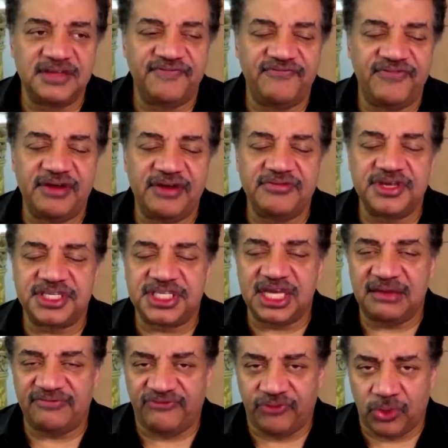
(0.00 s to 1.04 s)
very
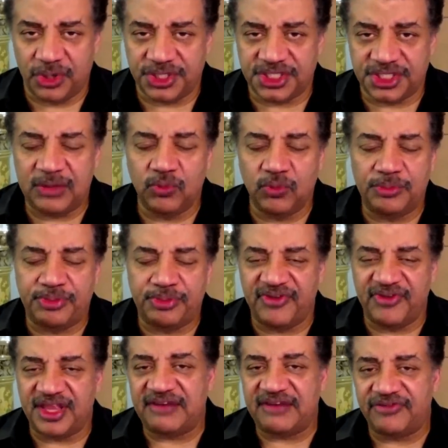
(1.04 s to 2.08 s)
same force that would
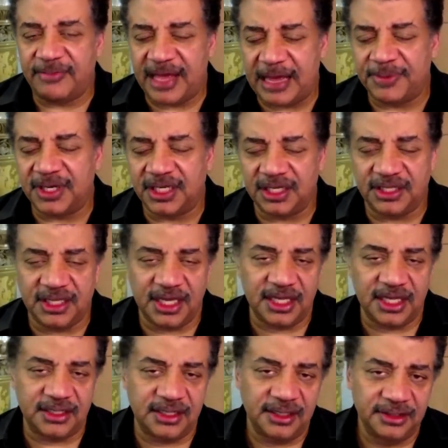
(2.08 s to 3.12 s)
prevent that from happening in the
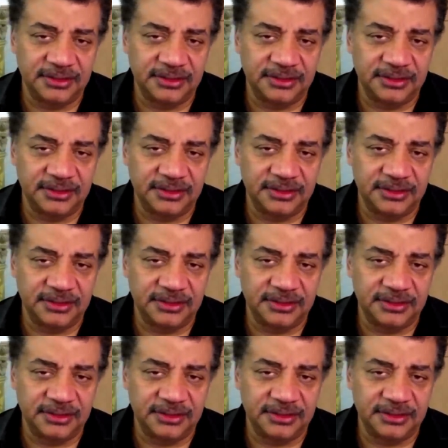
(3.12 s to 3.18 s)
end.